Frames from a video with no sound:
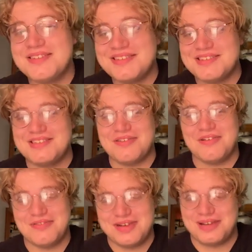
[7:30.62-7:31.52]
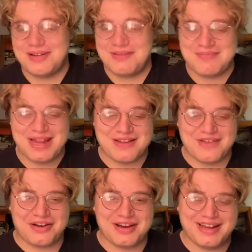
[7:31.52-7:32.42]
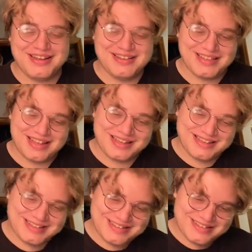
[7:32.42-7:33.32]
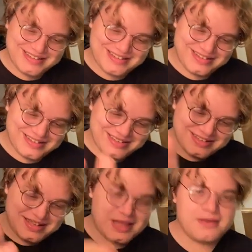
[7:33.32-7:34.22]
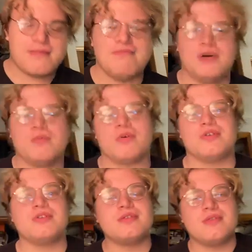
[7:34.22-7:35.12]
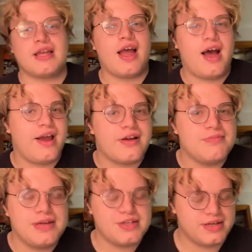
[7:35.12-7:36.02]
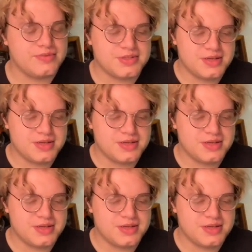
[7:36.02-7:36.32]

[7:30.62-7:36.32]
So it made a very like, but worse, like higher pitch. It was.